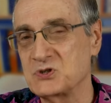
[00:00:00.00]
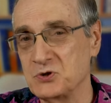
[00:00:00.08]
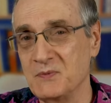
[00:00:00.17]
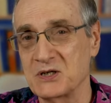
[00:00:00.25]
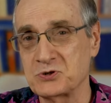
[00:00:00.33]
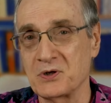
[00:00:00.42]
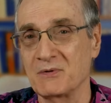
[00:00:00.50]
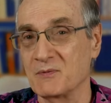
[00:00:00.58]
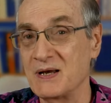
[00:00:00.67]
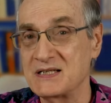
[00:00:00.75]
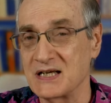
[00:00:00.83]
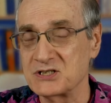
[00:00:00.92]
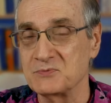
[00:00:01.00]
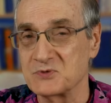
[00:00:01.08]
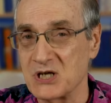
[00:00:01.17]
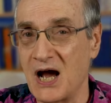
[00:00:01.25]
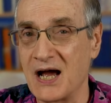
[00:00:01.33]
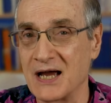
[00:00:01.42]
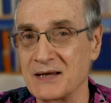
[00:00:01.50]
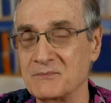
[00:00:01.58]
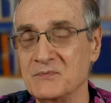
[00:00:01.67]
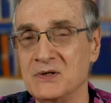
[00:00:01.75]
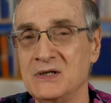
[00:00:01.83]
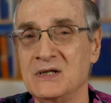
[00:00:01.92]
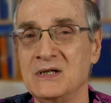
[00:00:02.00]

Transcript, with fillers: too much trouble. It may take some time,